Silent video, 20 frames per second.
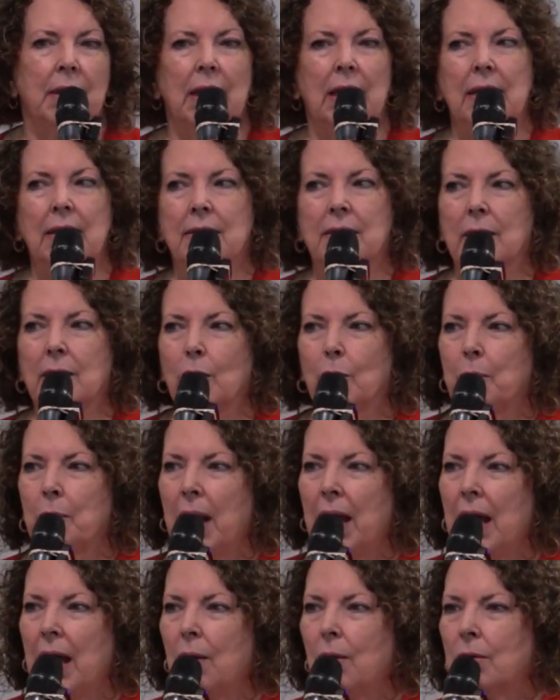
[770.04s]
Is it the
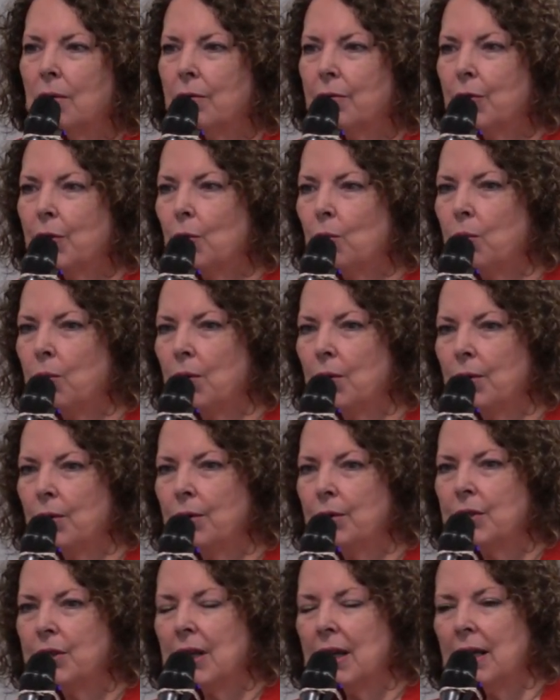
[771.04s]
power of the word